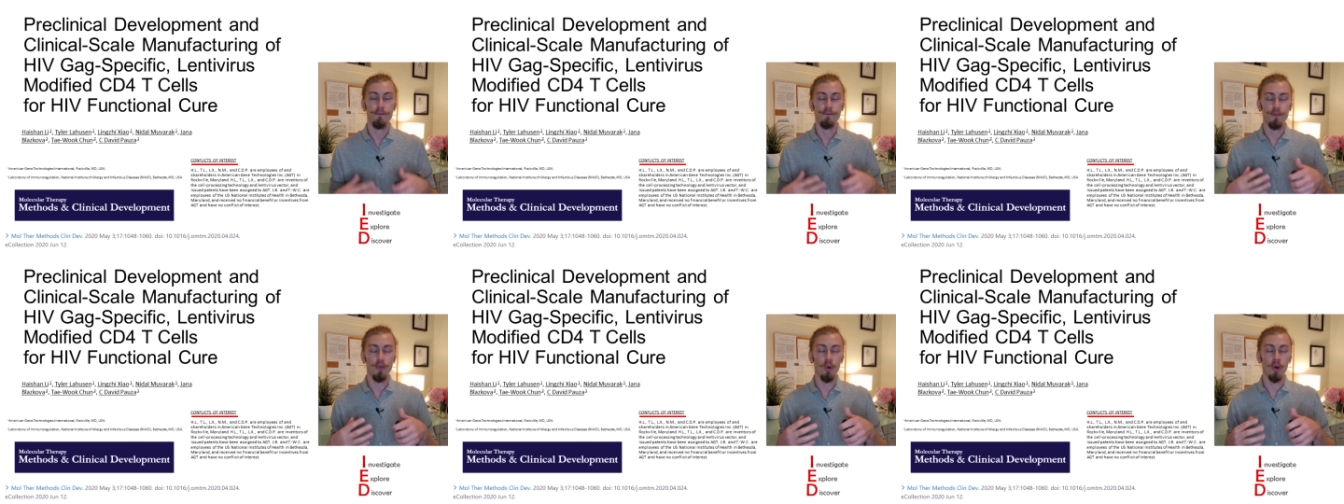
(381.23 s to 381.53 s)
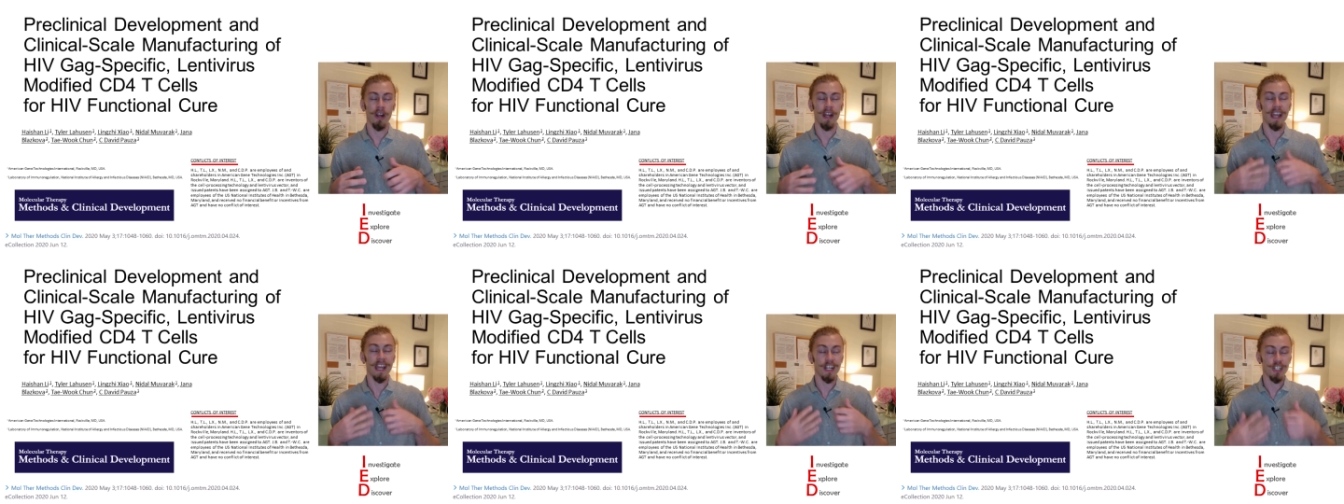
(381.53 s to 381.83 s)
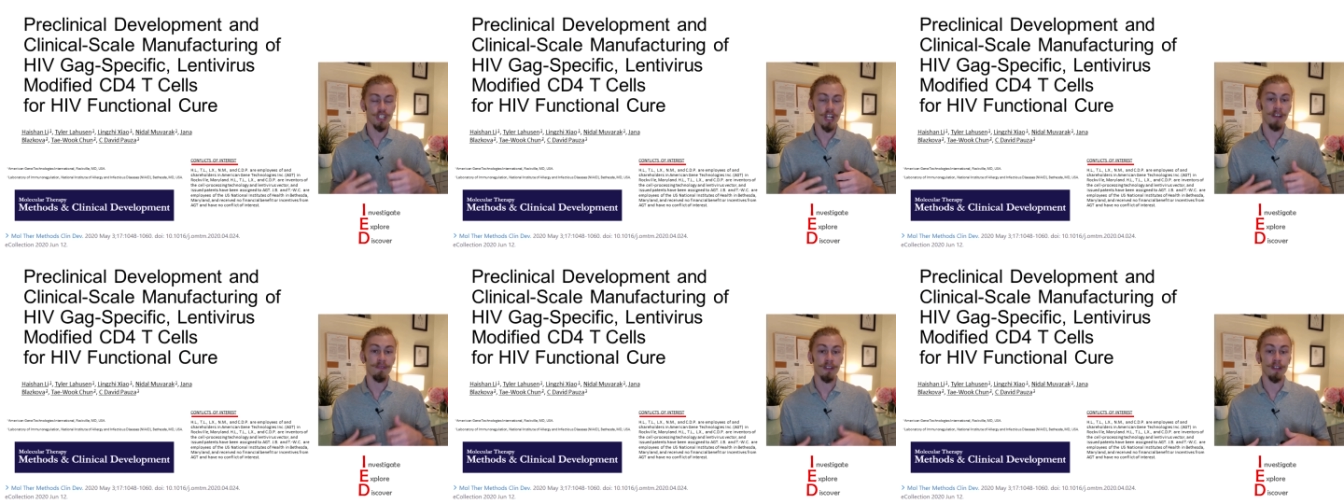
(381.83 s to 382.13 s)
for
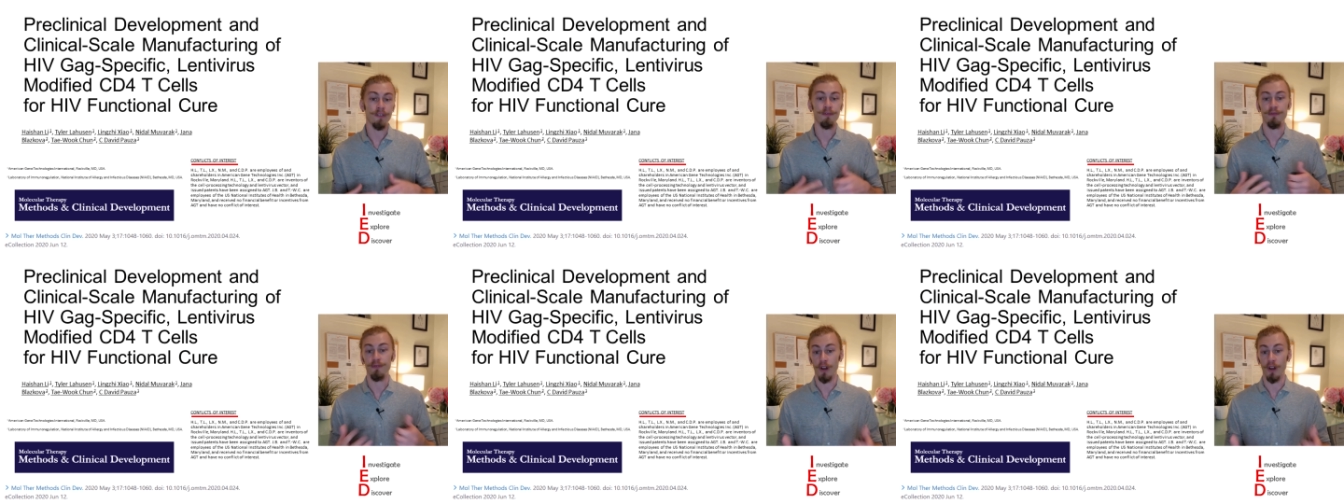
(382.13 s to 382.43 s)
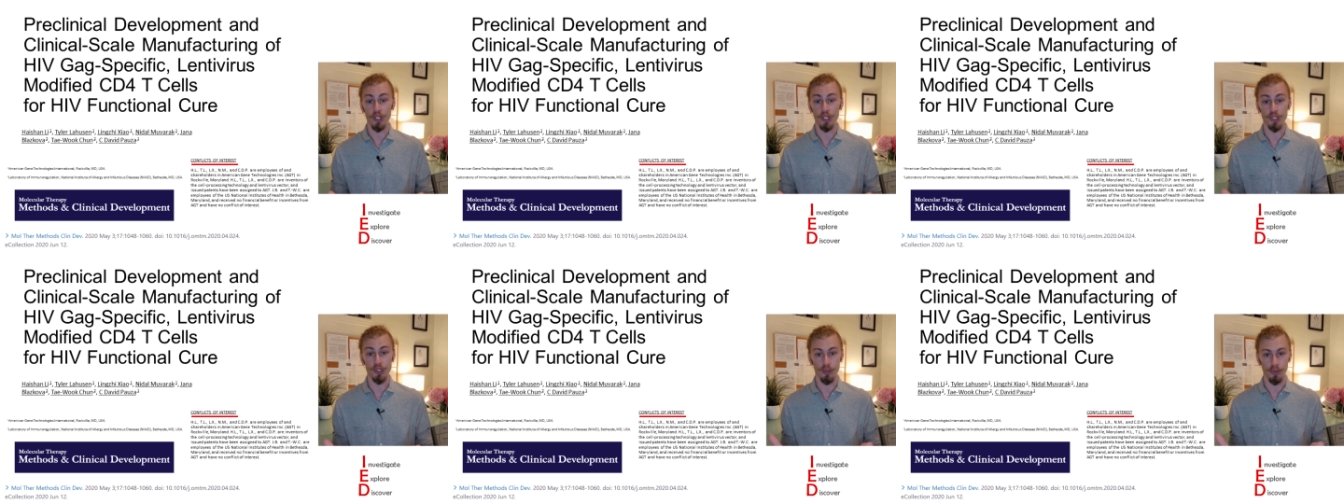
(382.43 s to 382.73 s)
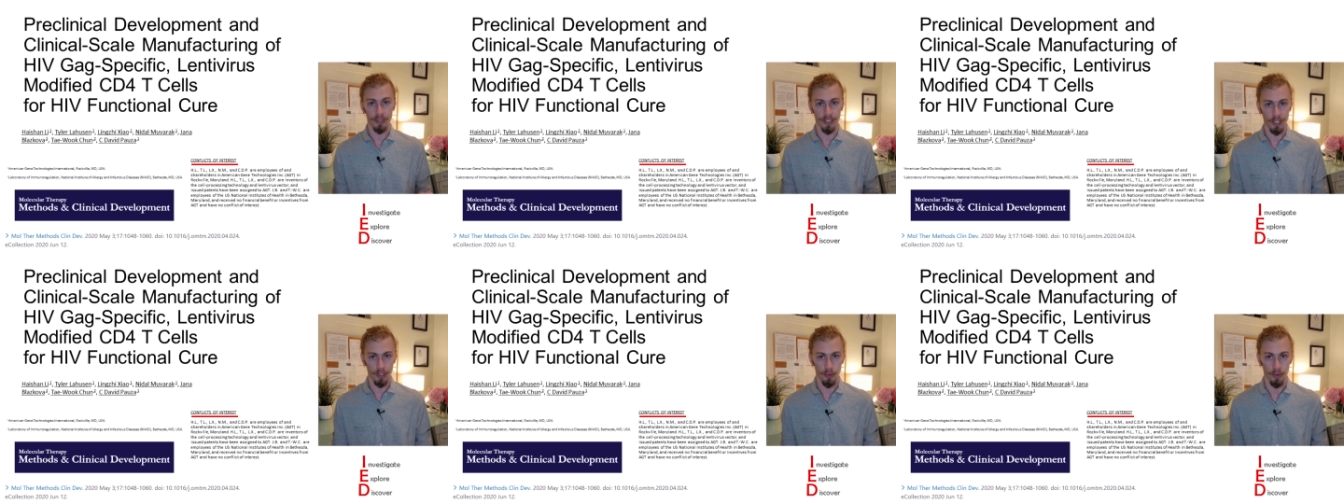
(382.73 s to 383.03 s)
HIV functional
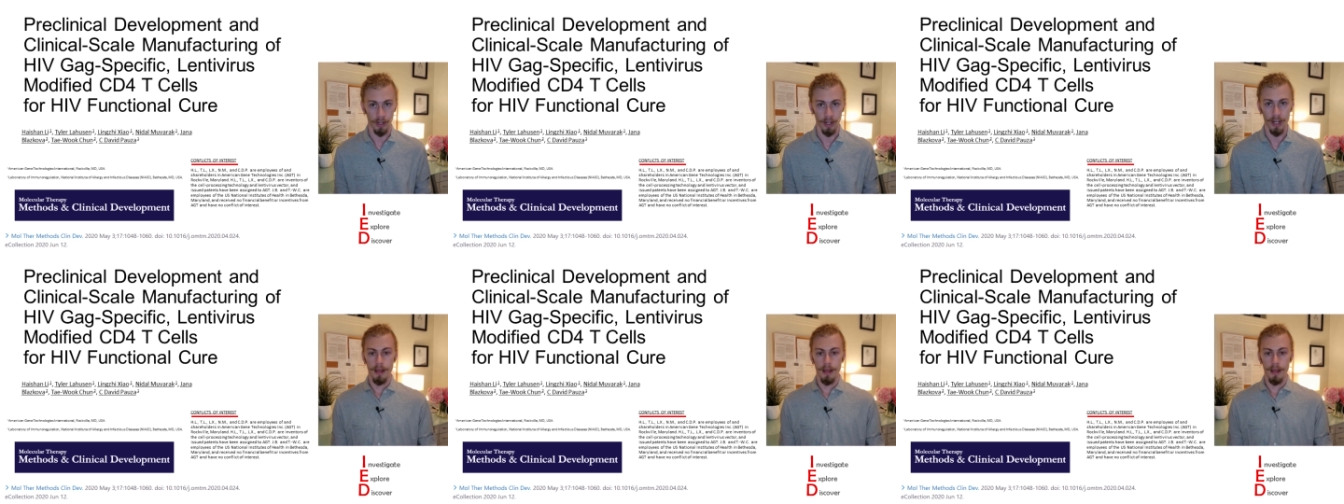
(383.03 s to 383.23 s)
cure